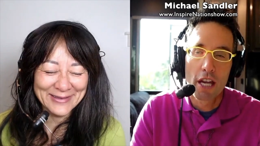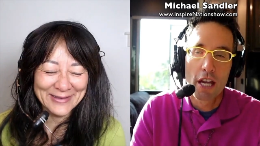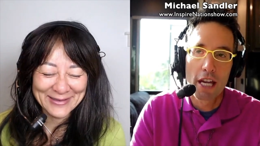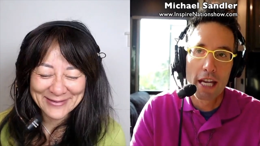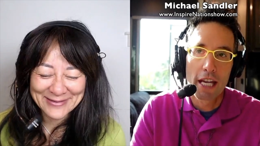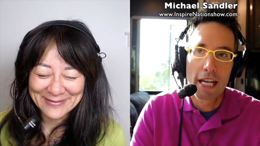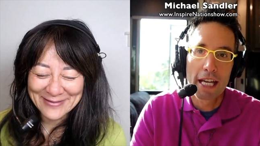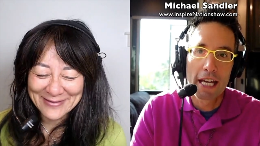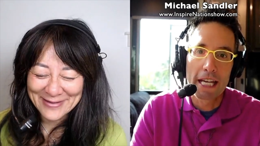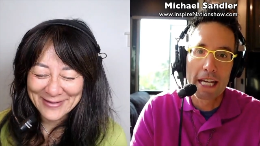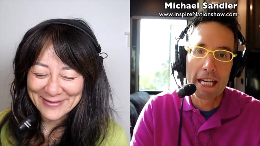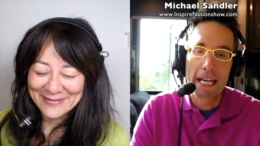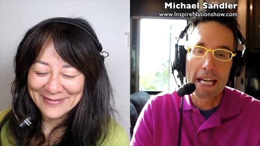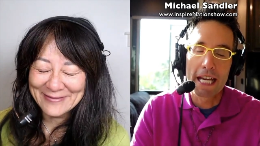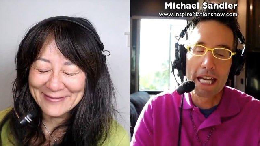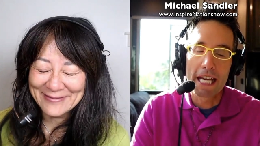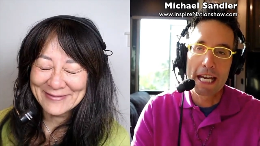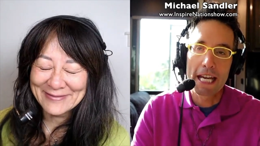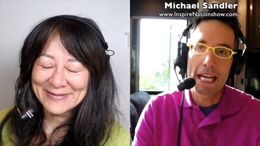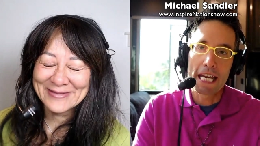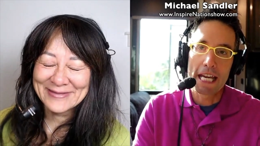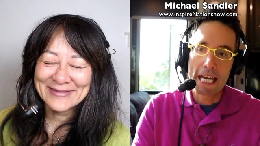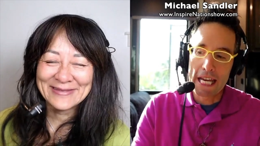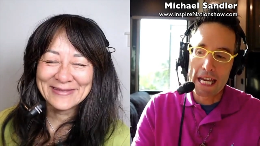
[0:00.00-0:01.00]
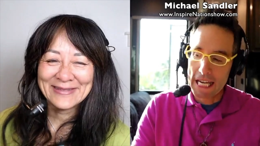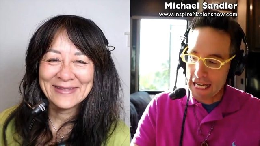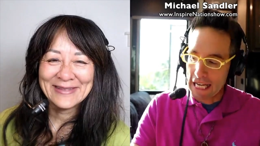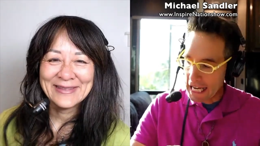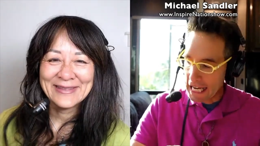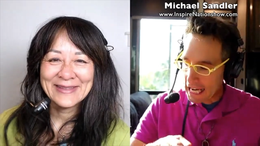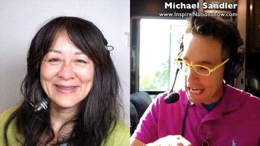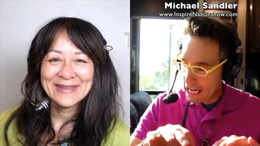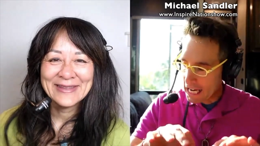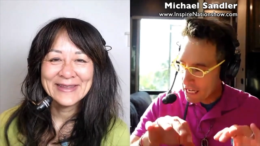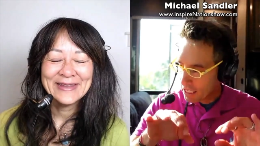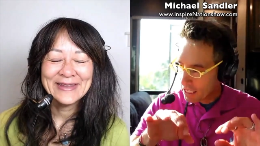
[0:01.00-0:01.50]
Speaker 1: I don't know.
Speaker 2: In
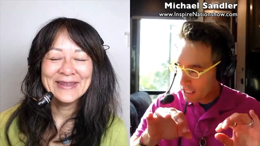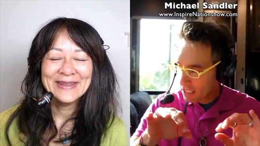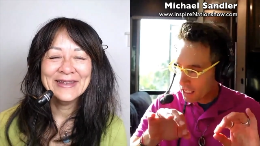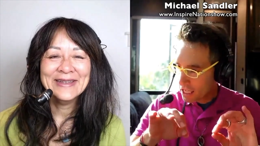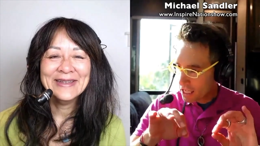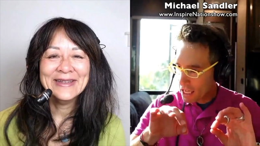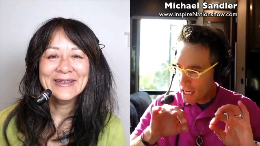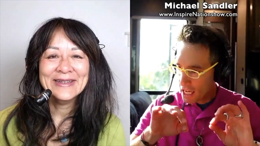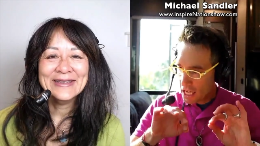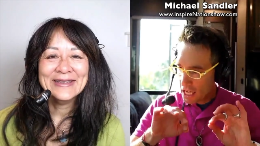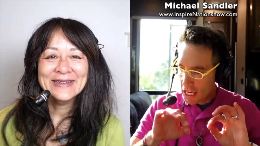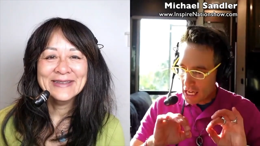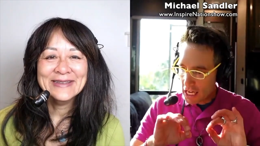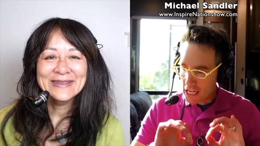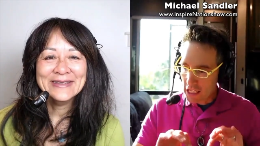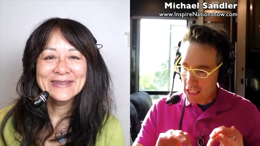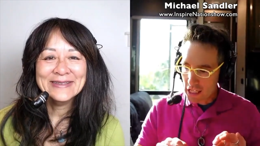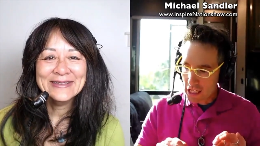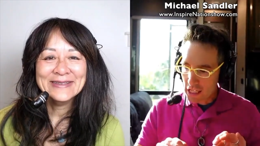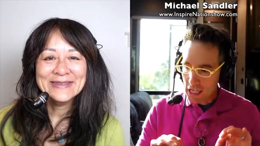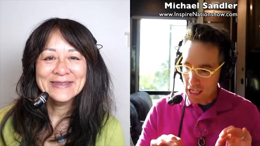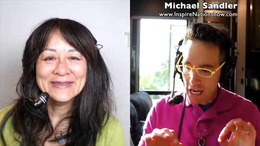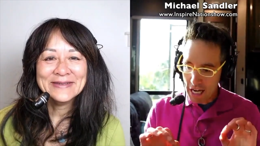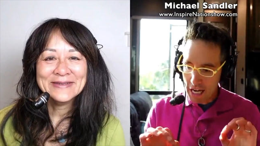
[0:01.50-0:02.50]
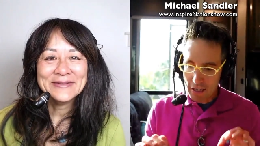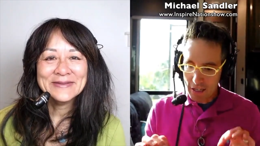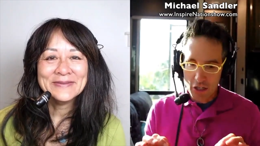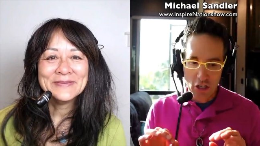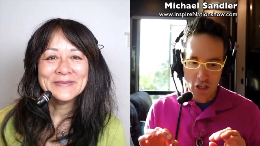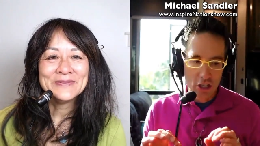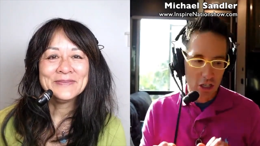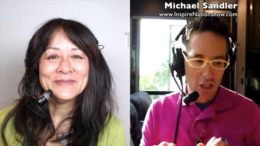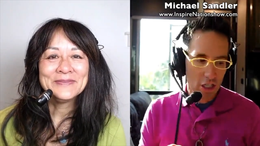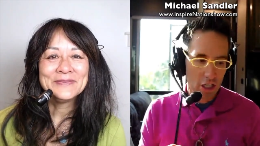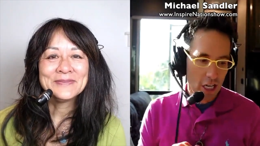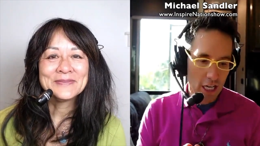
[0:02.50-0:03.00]
in in the
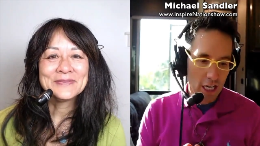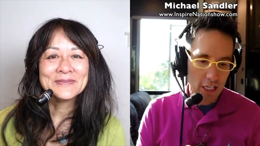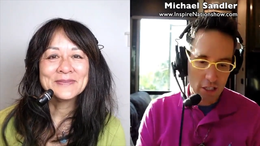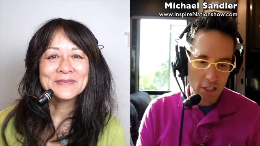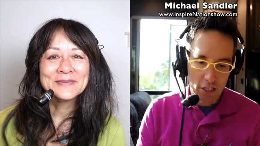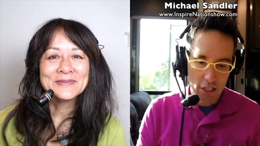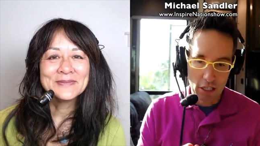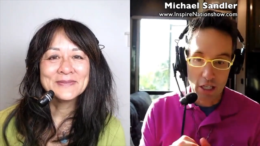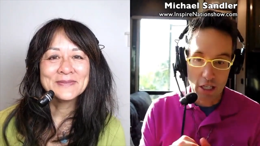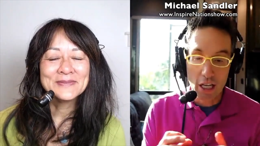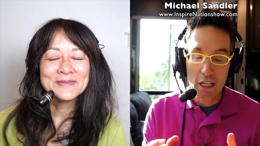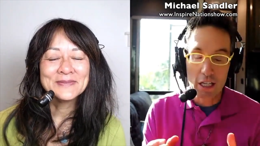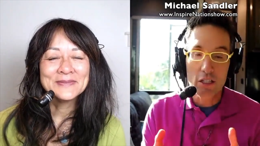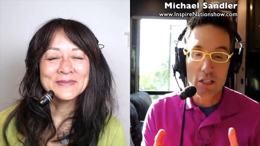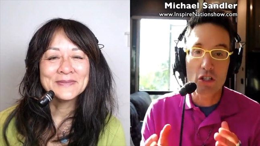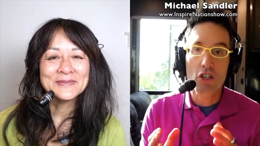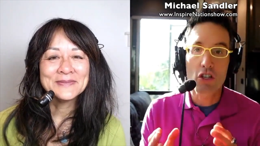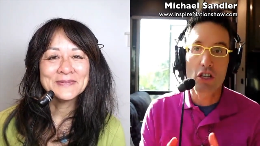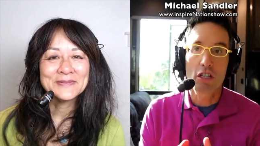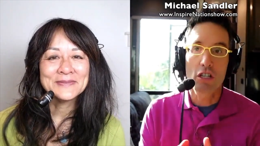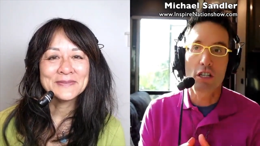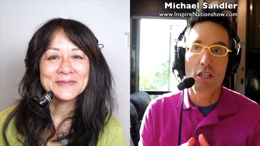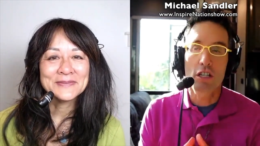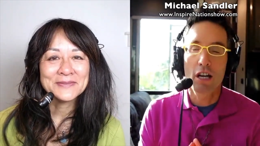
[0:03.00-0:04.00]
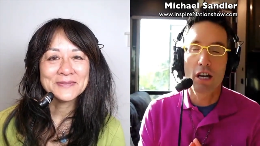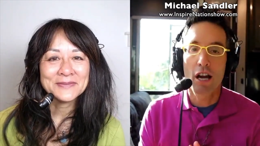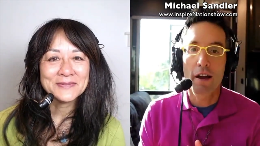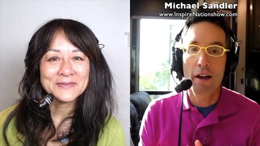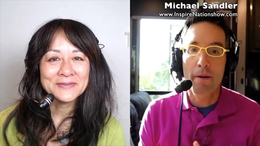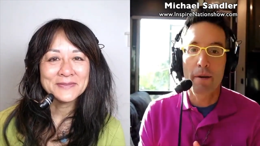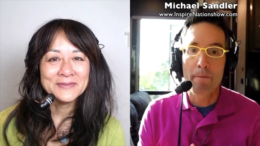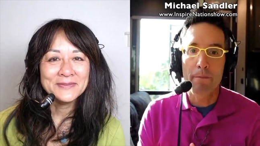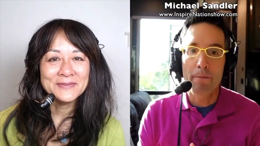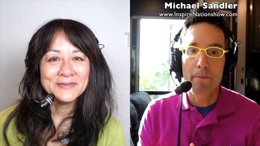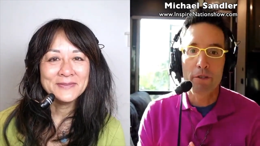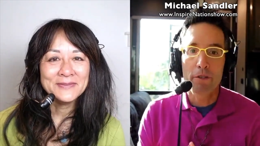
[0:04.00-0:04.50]
ancient days, in ancient
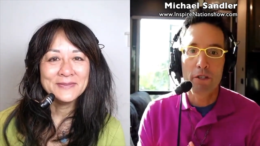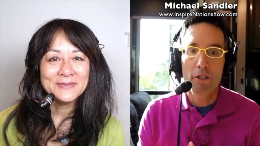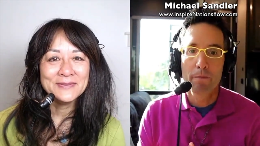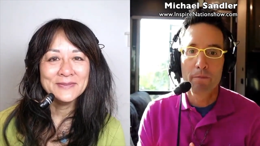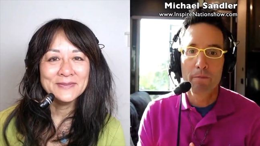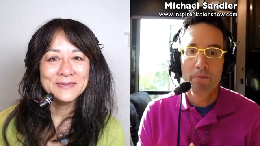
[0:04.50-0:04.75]
times,